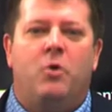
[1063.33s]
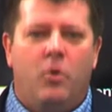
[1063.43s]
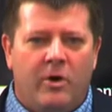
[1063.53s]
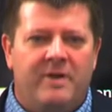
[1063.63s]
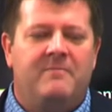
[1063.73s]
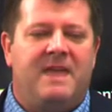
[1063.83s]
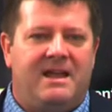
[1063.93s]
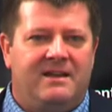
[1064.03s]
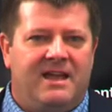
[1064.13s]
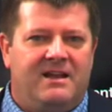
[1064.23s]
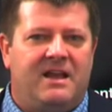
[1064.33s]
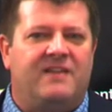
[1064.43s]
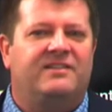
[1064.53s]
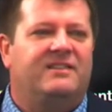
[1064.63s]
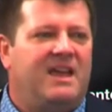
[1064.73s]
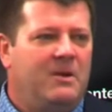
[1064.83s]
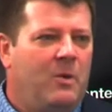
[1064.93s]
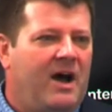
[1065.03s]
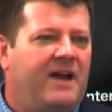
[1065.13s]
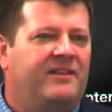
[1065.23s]
court-mandated a
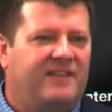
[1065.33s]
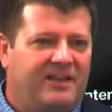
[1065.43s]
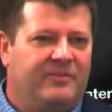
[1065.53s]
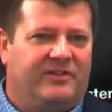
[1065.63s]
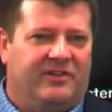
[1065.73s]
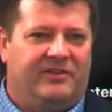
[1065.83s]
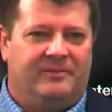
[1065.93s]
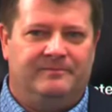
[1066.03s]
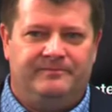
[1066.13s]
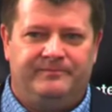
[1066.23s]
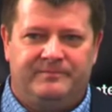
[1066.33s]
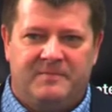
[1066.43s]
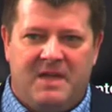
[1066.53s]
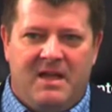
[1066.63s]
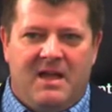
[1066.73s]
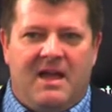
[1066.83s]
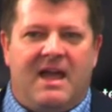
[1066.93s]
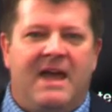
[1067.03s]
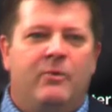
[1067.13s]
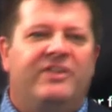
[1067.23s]
statewide assessment system.
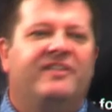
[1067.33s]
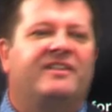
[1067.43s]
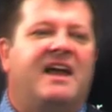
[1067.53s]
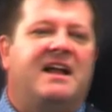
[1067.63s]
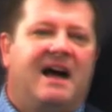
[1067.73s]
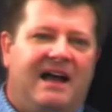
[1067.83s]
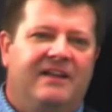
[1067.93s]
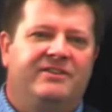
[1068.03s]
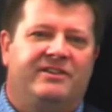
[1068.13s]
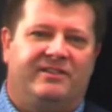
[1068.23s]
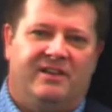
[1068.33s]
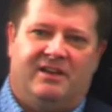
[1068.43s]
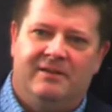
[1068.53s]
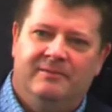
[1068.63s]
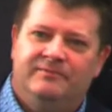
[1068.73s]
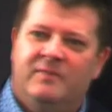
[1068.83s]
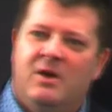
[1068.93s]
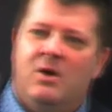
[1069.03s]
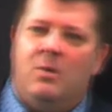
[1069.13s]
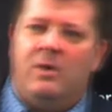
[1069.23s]
And what the psychologists did
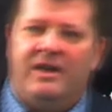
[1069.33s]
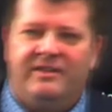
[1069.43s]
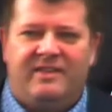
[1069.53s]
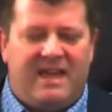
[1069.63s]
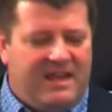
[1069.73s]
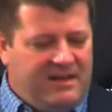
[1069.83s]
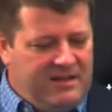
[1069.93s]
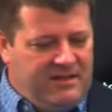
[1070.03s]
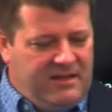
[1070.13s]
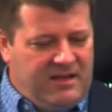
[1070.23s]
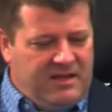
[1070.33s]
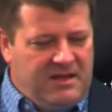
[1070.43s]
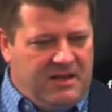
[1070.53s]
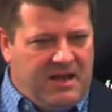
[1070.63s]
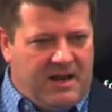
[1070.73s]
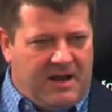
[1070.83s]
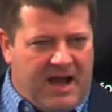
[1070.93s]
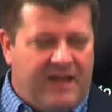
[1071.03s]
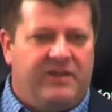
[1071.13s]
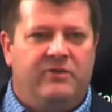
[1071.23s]
was they did
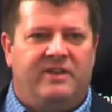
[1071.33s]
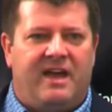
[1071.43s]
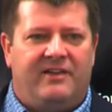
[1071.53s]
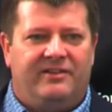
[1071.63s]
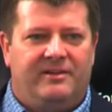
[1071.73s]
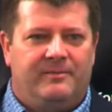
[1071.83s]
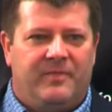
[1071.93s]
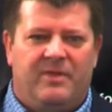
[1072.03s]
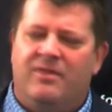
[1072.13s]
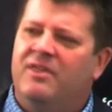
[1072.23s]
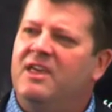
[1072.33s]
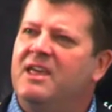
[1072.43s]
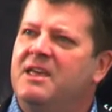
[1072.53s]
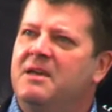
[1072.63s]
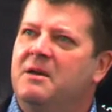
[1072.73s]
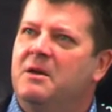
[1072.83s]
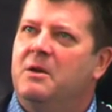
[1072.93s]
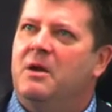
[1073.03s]
an IQ test, the